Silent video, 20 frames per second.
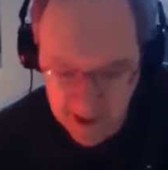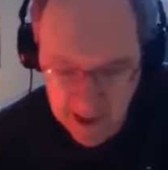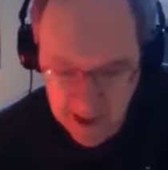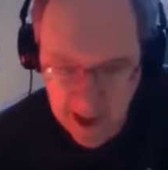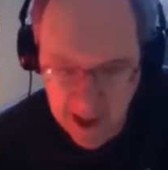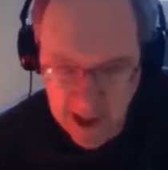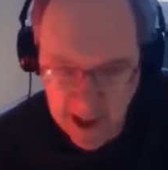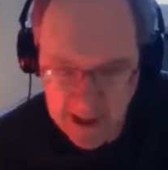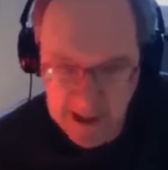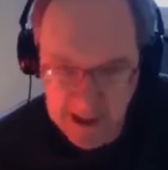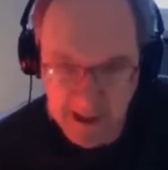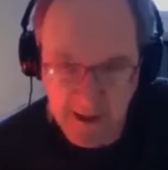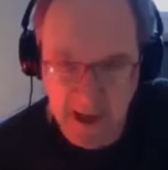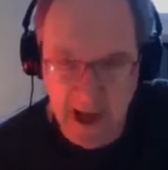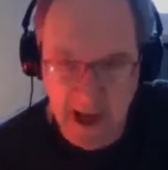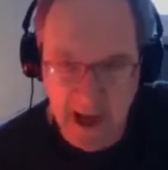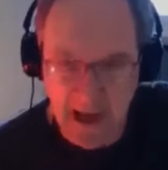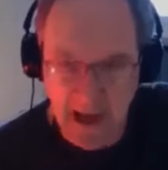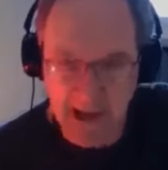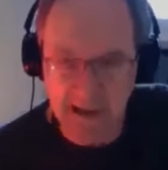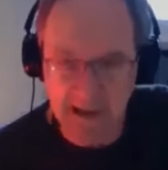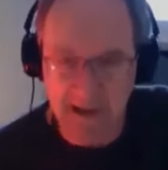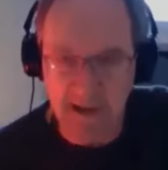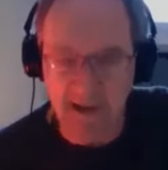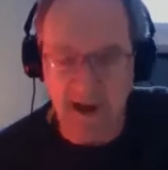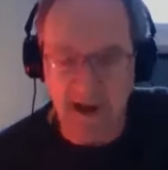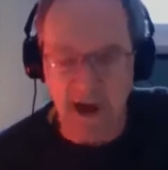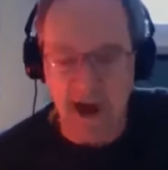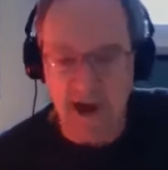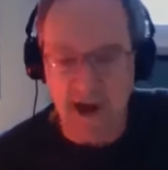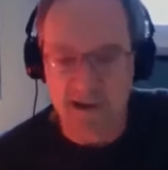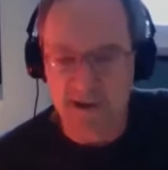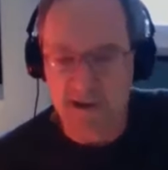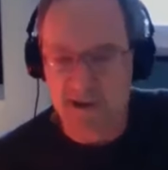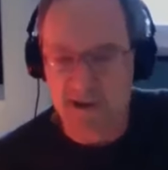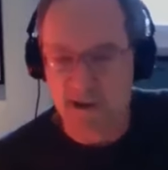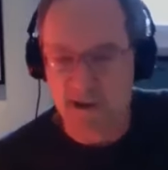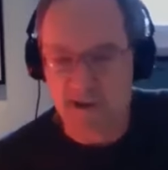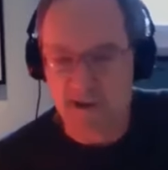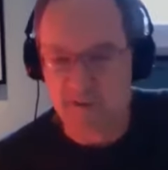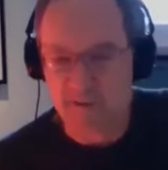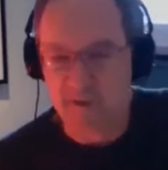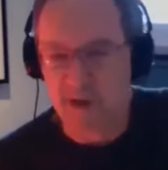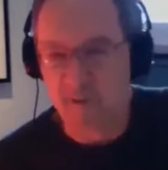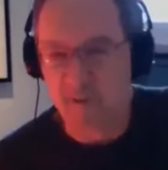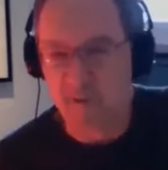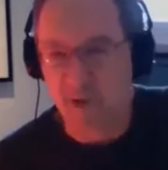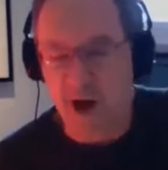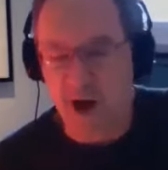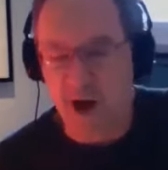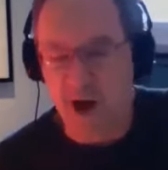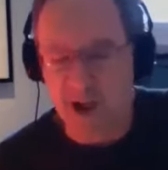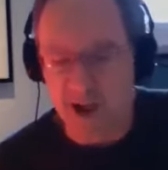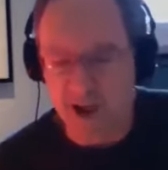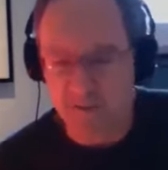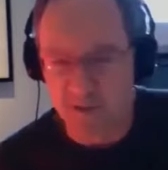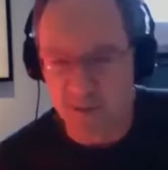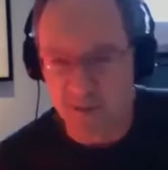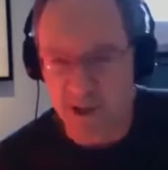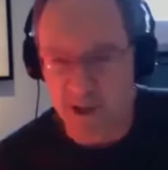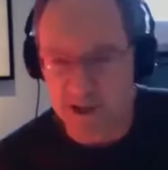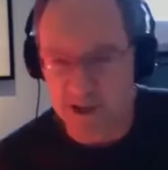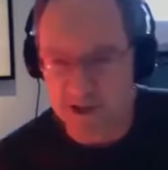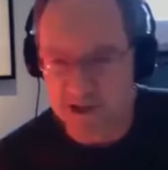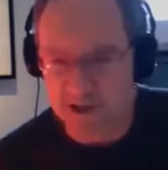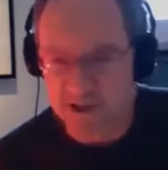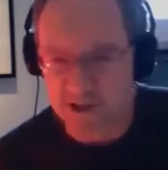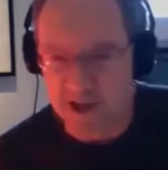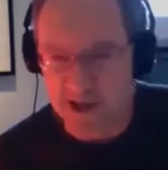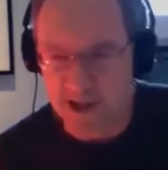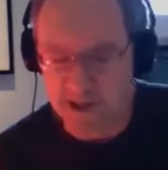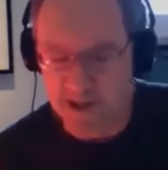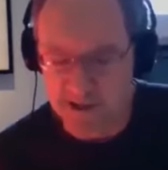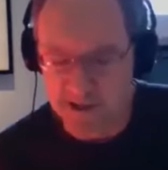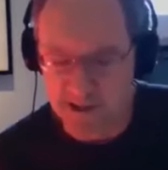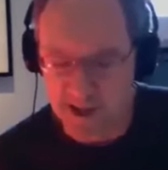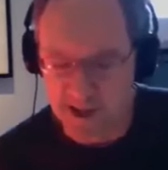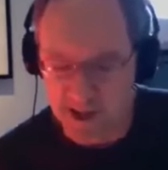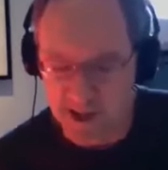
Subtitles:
and that is the cause of why everybody is getting sick.